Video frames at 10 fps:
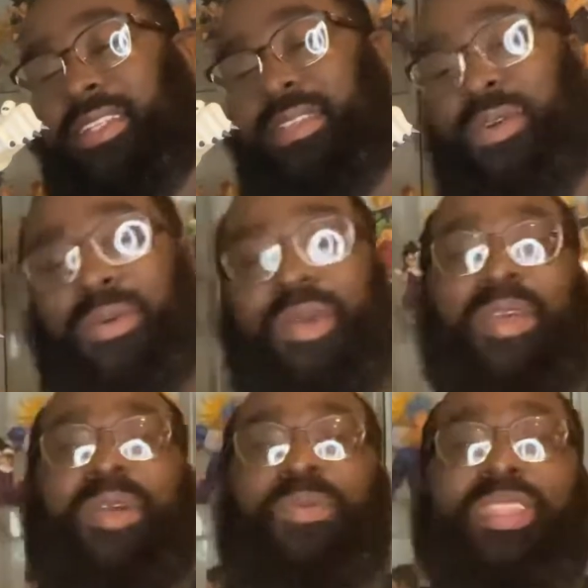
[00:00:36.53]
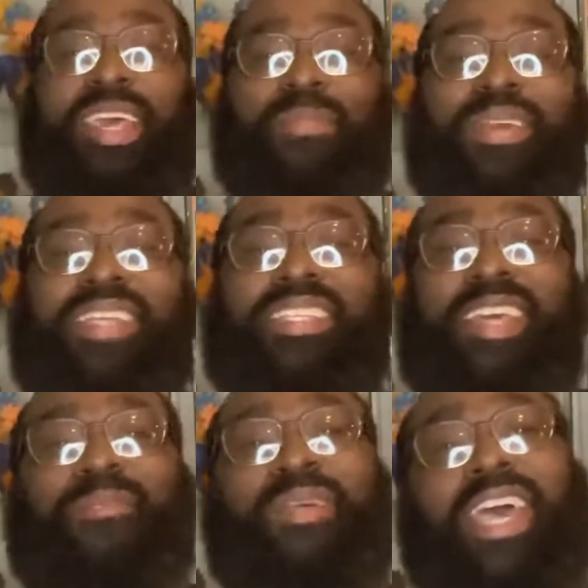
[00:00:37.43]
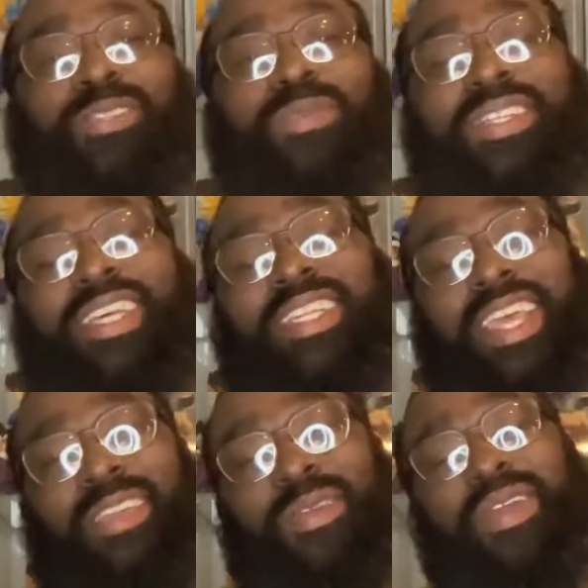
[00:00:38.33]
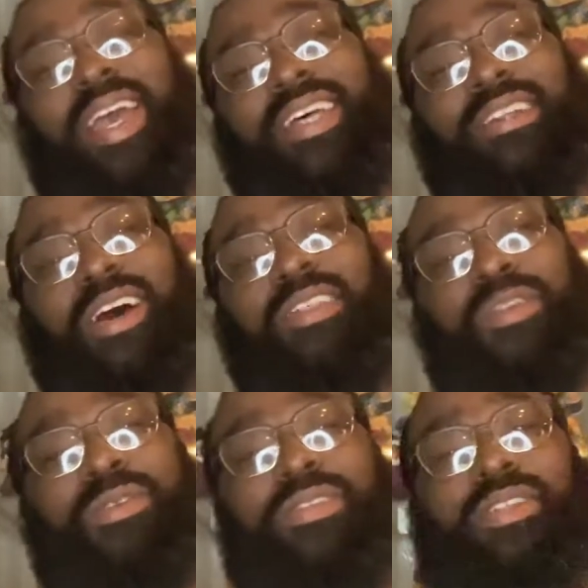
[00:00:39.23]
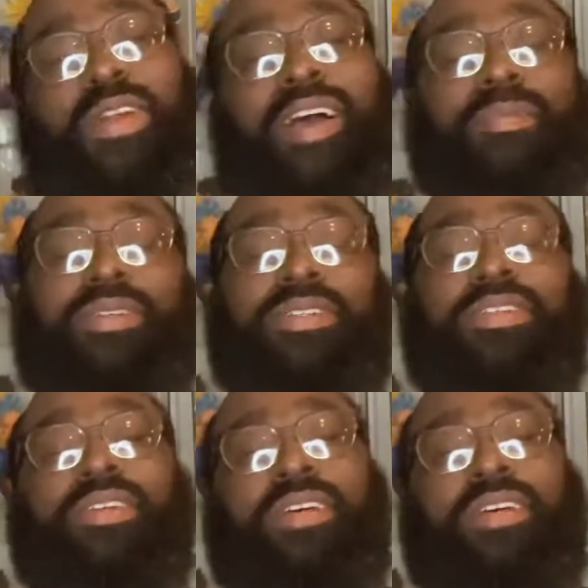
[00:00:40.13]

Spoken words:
So with that being said, man, I just want to say thank you guys to all the new subscribers,